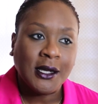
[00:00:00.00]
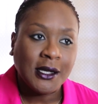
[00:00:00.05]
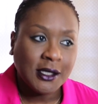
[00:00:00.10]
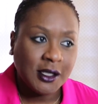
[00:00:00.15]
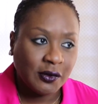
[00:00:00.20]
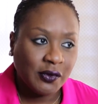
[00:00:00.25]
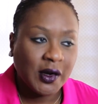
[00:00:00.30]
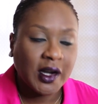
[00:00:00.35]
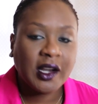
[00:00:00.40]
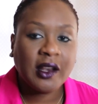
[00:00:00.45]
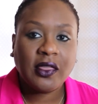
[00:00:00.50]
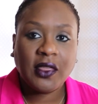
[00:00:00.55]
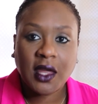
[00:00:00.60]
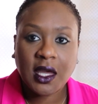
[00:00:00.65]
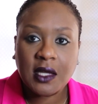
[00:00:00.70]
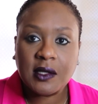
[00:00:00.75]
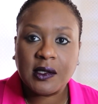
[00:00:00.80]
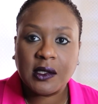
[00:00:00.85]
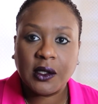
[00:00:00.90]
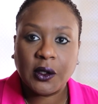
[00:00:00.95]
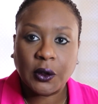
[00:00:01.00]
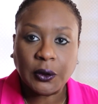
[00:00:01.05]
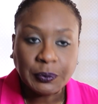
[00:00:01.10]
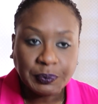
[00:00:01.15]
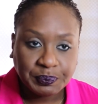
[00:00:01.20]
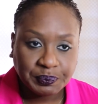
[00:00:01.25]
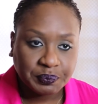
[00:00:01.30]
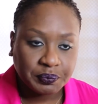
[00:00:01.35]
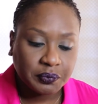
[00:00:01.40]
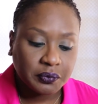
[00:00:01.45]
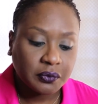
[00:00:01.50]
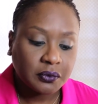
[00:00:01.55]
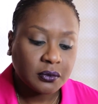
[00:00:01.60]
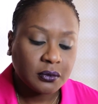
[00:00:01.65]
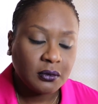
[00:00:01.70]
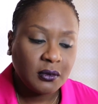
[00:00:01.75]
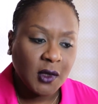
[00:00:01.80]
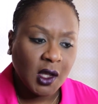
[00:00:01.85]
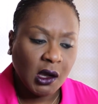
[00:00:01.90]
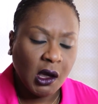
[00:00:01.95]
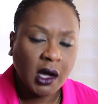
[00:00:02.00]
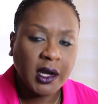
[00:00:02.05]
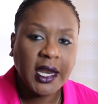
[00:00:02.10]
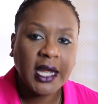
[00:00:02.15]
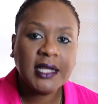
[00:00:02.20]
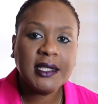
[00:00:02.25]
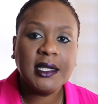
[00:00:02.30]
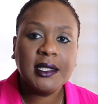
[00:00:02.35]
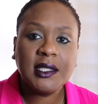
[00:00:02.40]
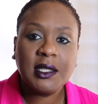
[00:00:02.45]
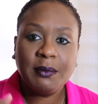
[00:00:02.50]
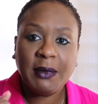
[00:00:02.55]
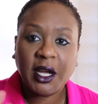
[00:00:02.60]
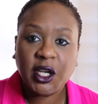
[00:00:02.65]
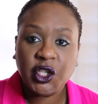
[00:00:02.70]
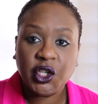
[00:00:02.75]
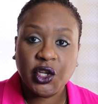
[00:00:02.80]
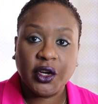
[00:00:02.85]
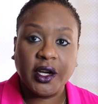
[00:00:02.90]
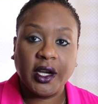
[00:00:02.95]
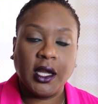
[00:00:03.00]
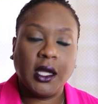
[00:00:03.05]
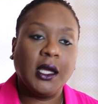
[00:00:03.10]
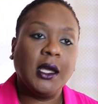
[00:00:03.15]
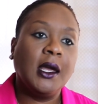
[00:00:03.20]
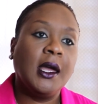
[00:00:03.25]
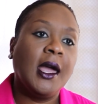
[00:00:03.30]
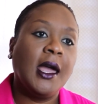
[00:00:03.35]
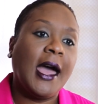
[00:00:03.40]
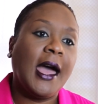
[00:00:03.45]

things, connected to my journey.